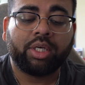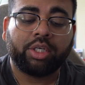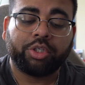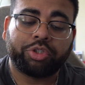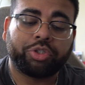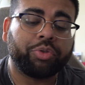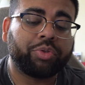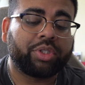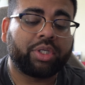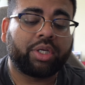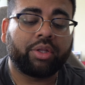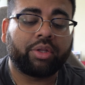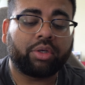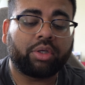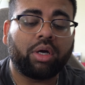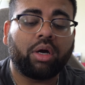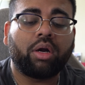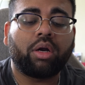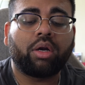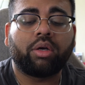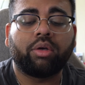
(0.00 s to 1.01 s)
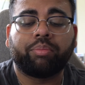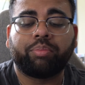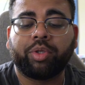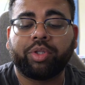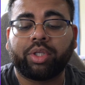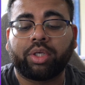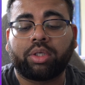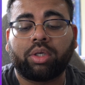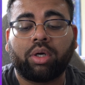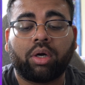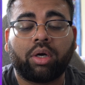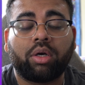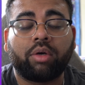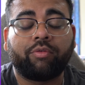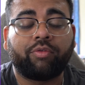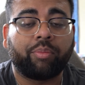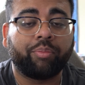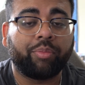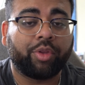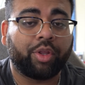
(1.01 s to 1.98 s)
choose another card, put the
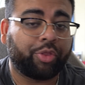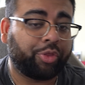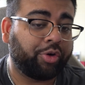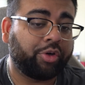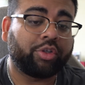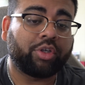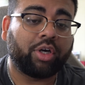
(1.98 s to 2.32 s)
third